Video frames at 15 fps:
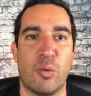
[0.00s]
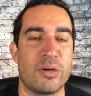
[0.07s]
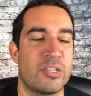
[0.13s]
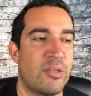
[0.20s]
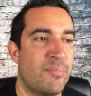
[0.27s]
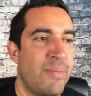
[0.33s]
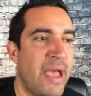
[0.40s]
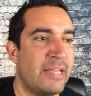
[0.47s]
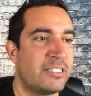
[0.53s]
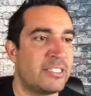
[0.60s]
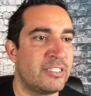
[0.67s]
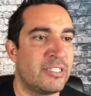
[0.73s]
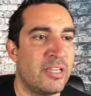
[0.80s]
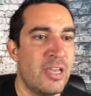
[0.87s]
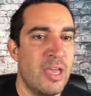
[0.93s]
Or one of the
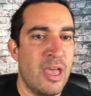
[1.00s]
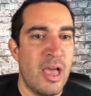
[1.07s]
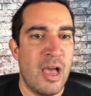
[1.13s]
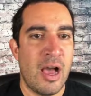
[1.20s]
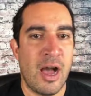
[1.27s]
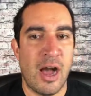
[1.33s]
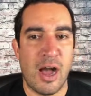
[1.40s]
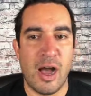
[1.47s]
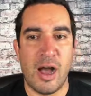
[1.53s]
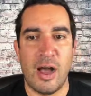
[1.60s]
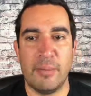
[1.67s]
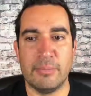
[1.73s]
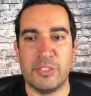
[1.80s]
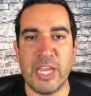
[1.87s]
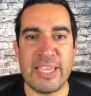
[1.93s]
best
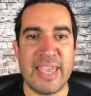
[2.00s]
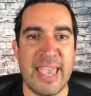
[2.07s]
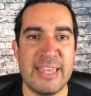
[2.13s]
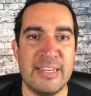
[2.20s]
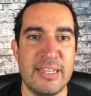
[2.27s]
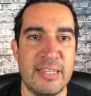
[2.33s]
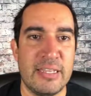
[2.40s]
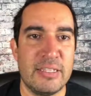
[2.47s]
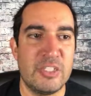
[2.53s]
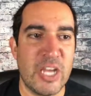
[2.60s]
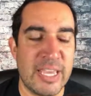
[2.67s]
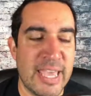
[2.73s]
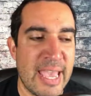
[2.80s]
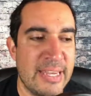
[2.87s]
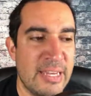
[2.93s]

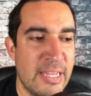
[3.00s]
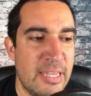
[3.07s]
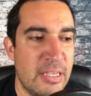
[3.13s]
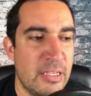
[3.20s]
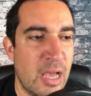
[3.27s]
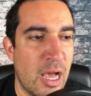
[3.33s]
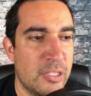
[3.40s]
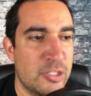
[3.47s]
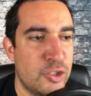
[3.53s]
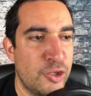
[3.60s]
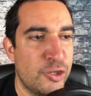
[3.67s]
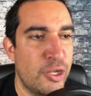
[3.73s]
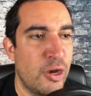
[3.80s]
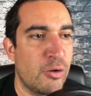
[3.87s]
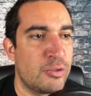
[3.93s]
JKD
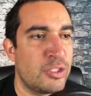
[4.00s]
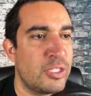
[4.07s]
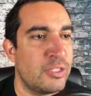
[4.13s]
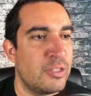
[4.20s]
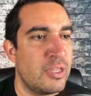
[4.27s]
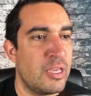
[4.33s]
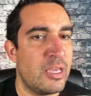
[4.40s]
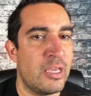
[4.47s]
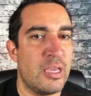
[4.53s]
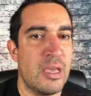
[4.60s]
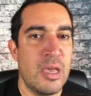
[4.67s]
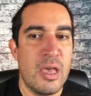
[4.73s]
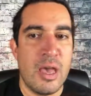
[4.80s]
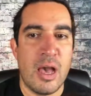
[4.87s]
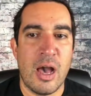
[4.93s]
studios in the